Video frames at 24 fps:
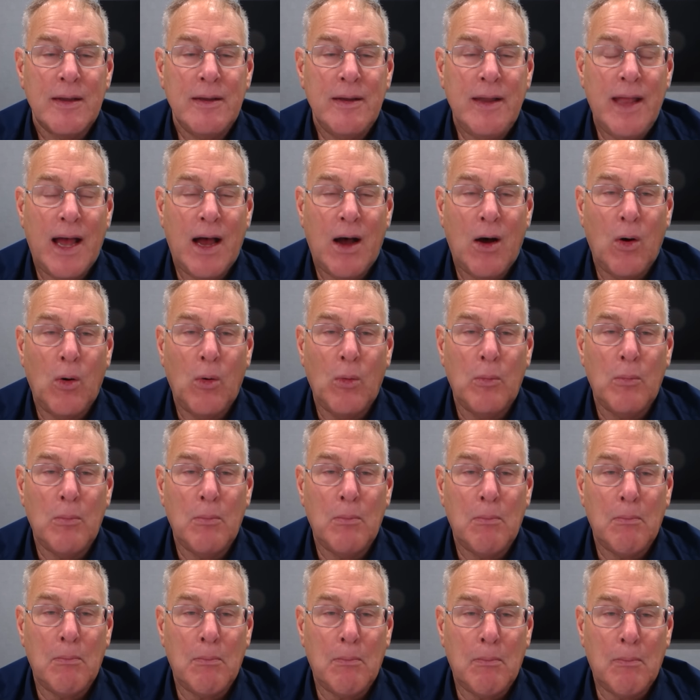Now,
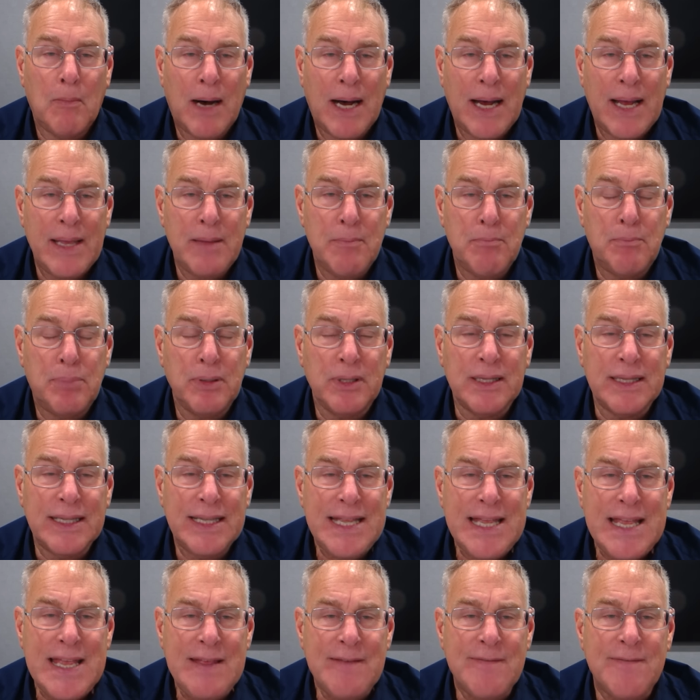my
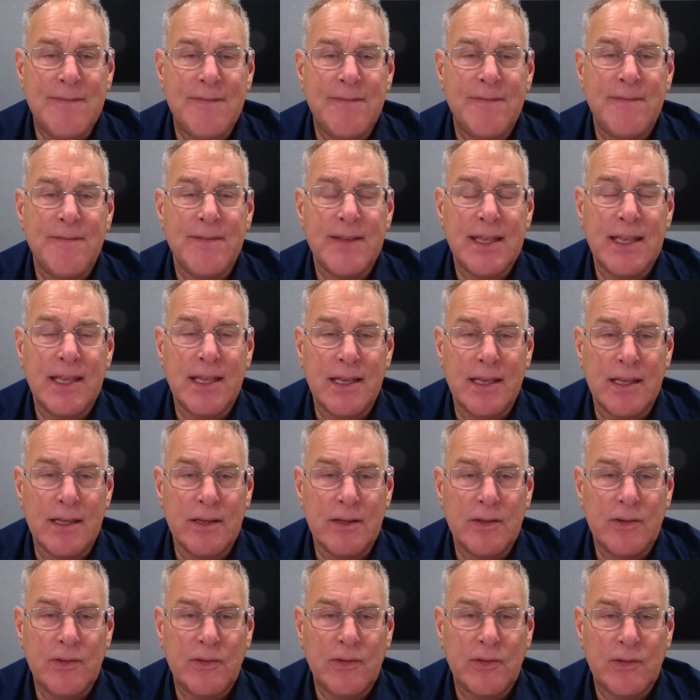belief
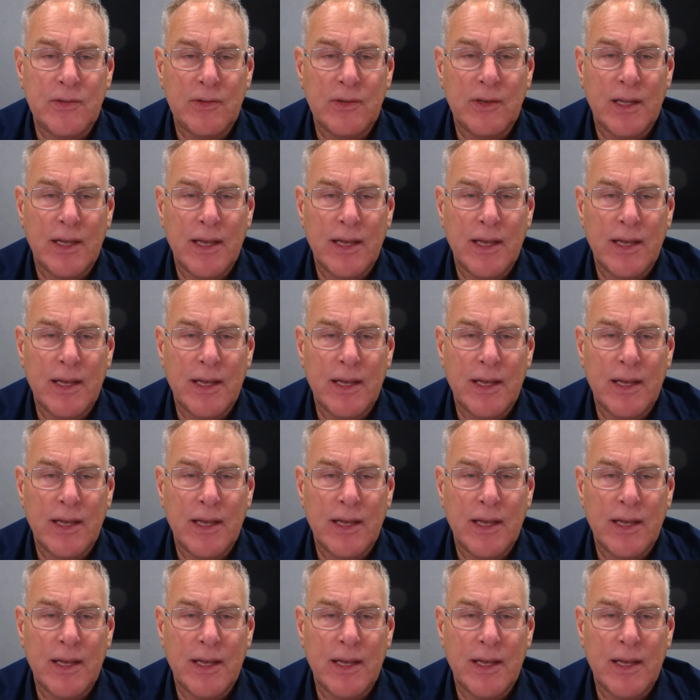is,